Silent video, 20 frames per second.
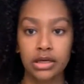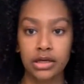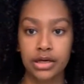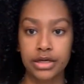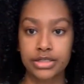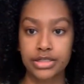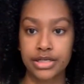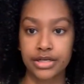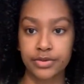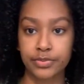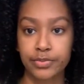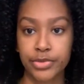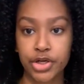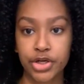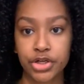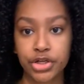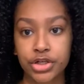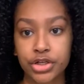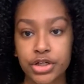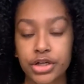I take a
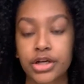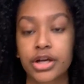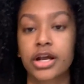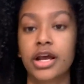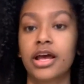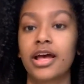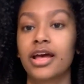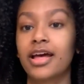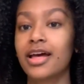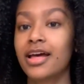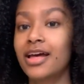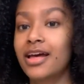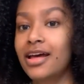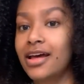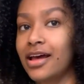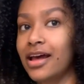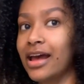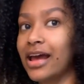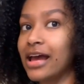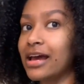mirror
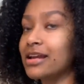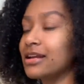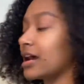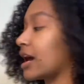and